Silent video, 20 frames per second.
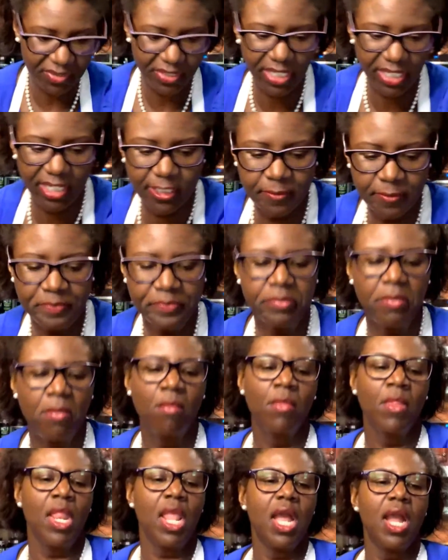y'all.
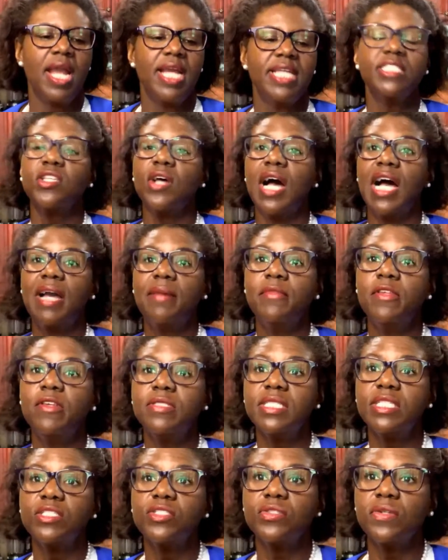All right, so I'm
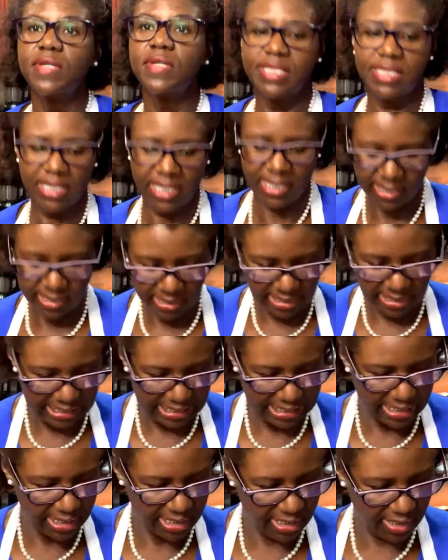using soy sauce since
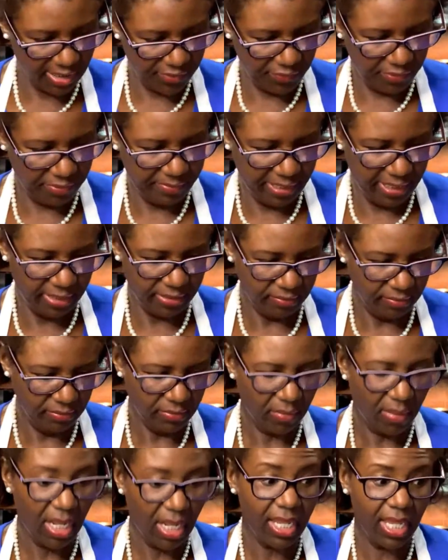this is for me.
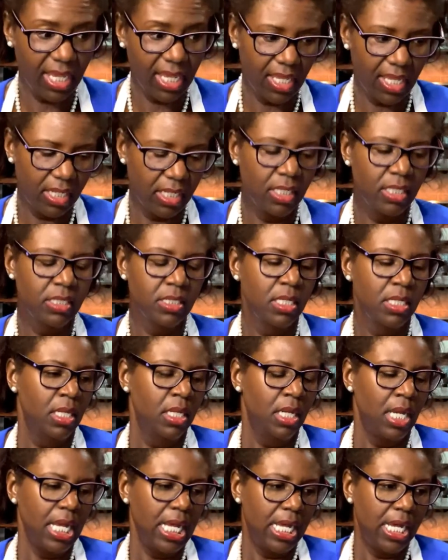Again,
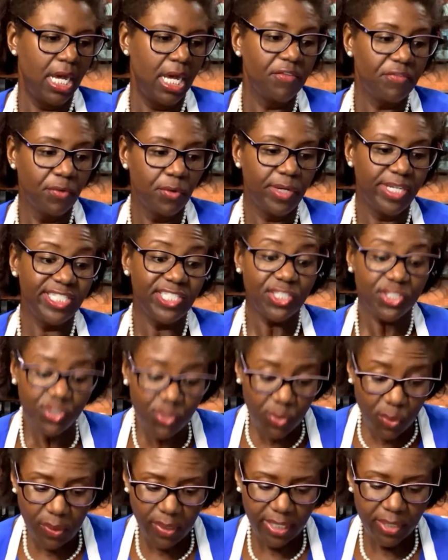avoid
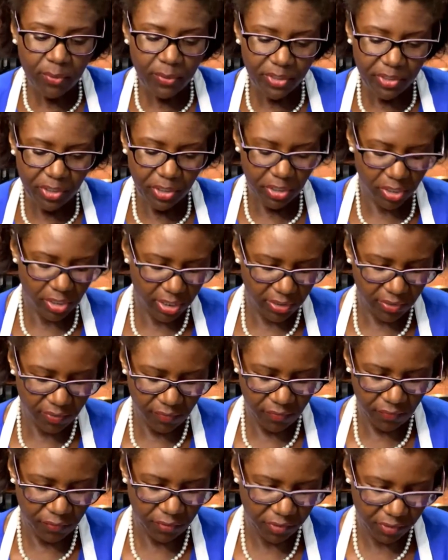soy when you're cooking
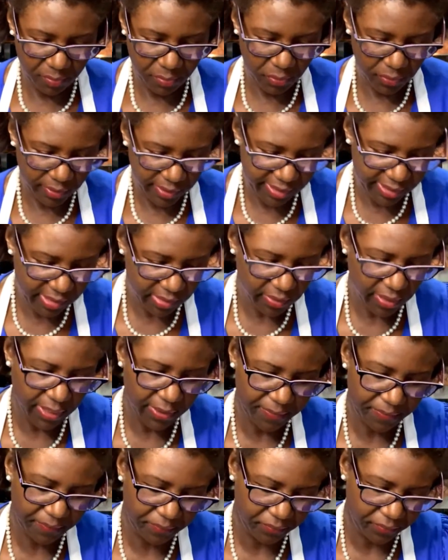for the boys, okay?
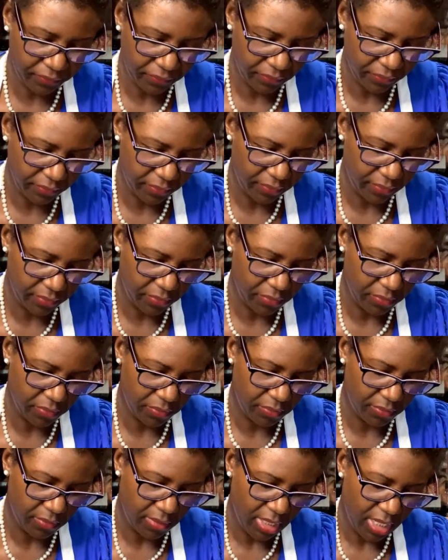
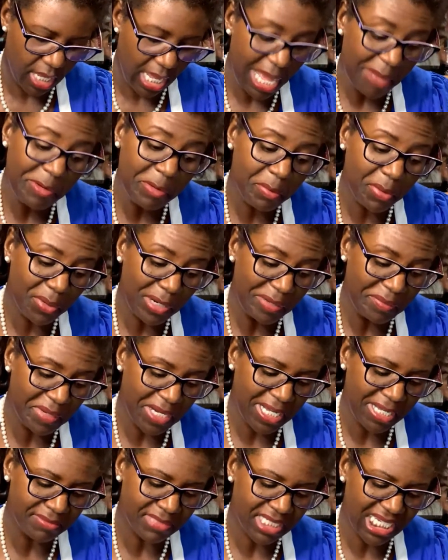I'm a boy
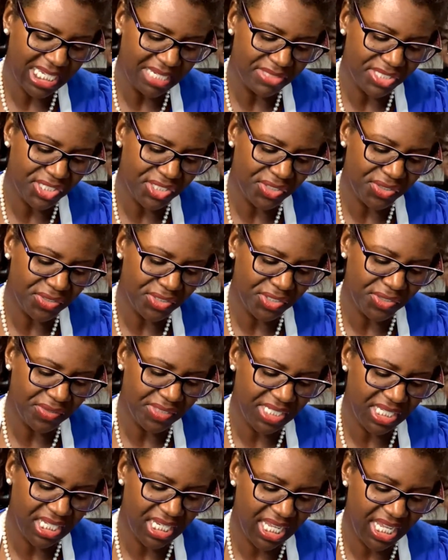mom times two
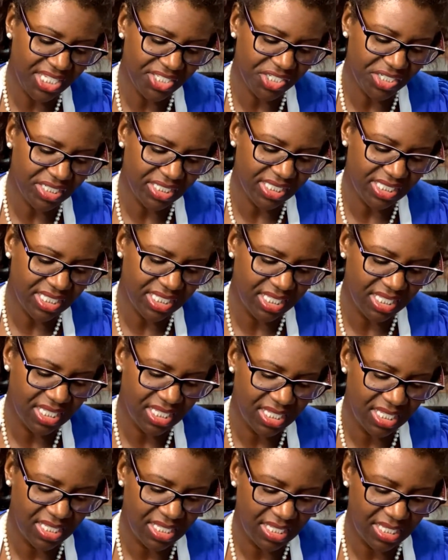teenagers.
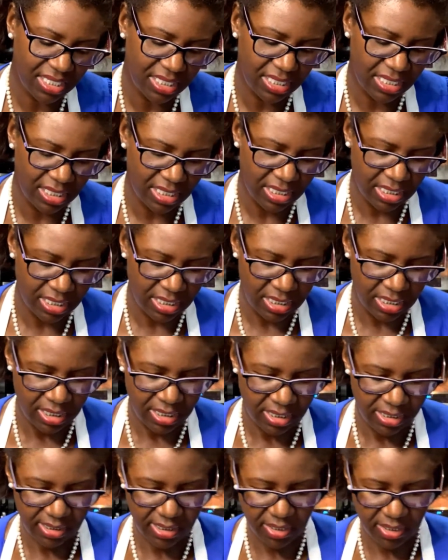
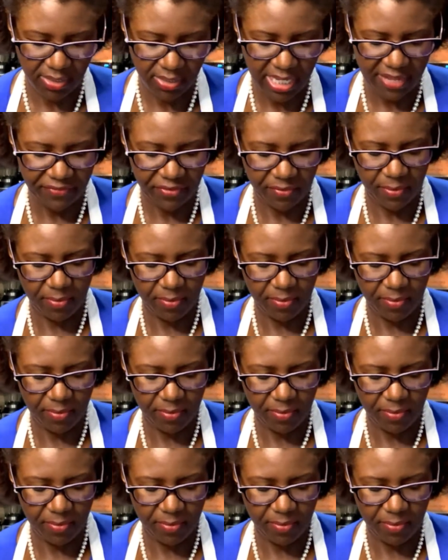So I have to be